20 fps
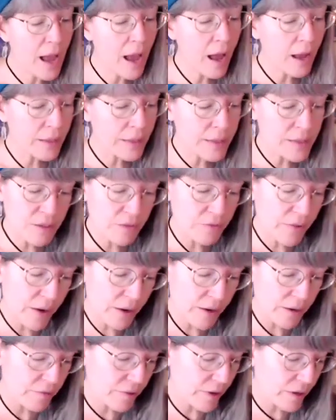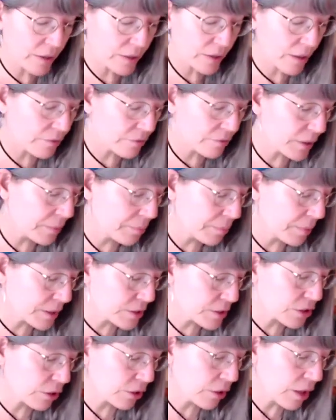Yeah, it's a very, very lovely
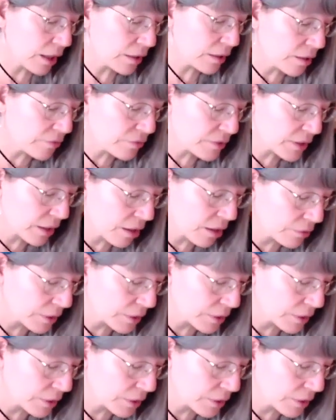picture. I love the